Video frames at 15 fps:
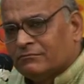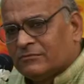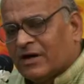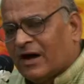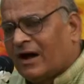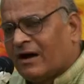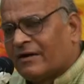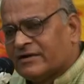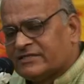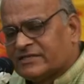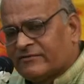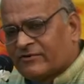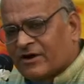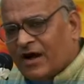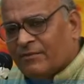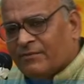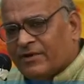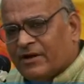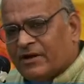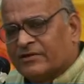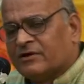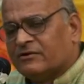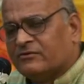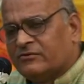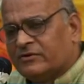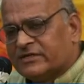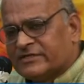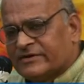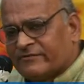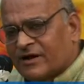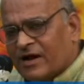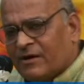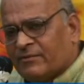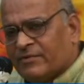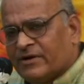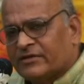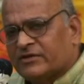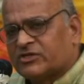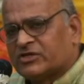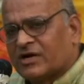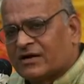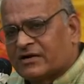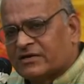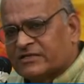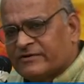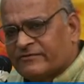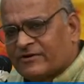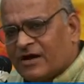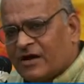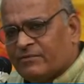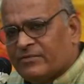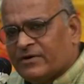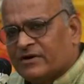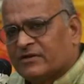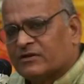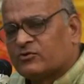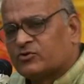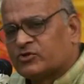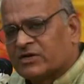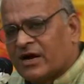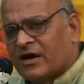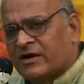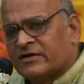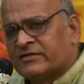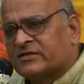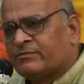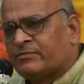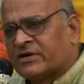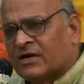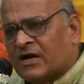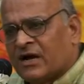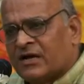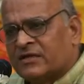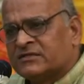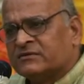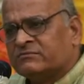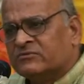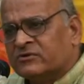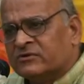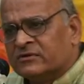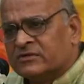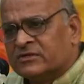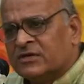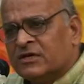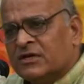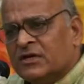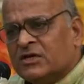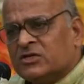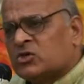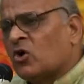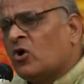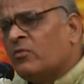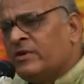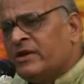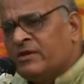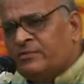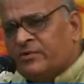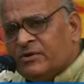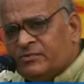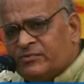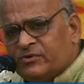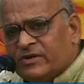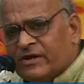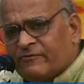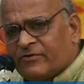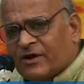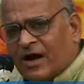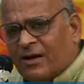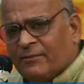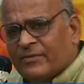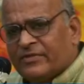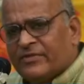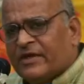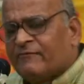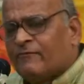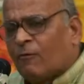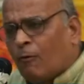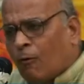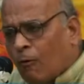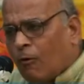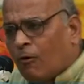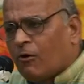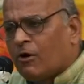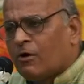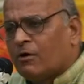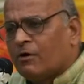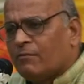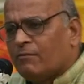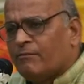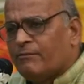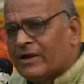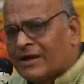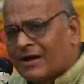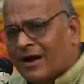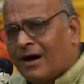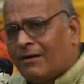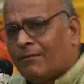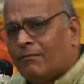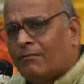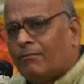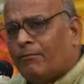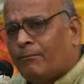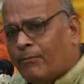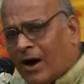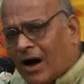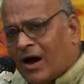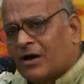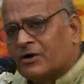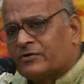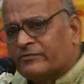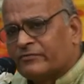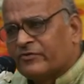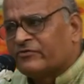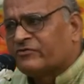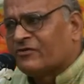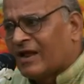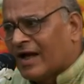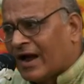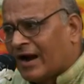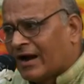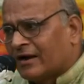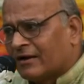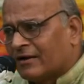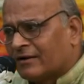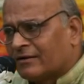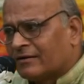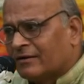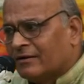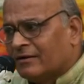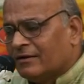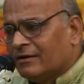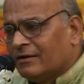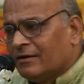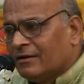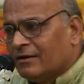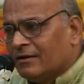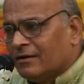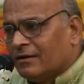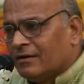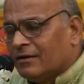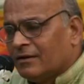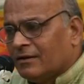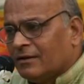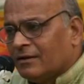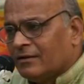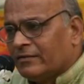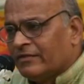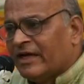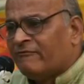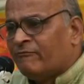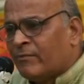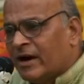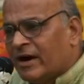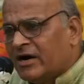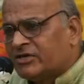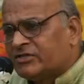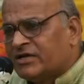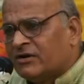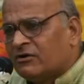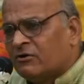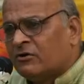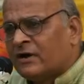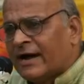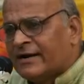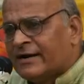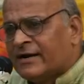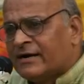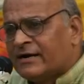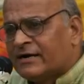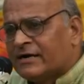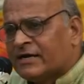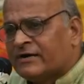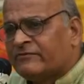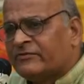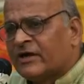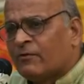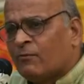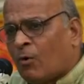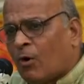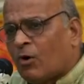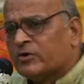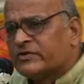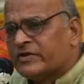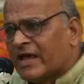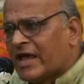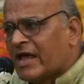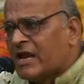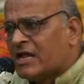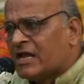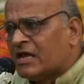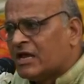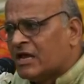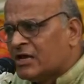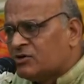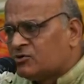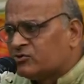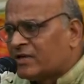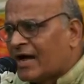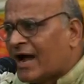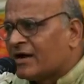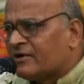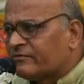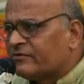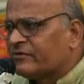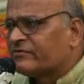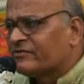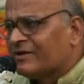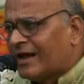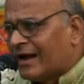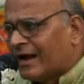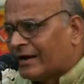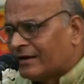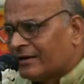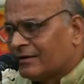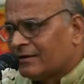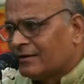The Aryans have come here, the Hunas have come here, the Shakas have come here, the Kushanas, the Pathans, the Mughals. So many people have come and they've all become part of this land. They have merged their own identity, if there was any, into that of this land.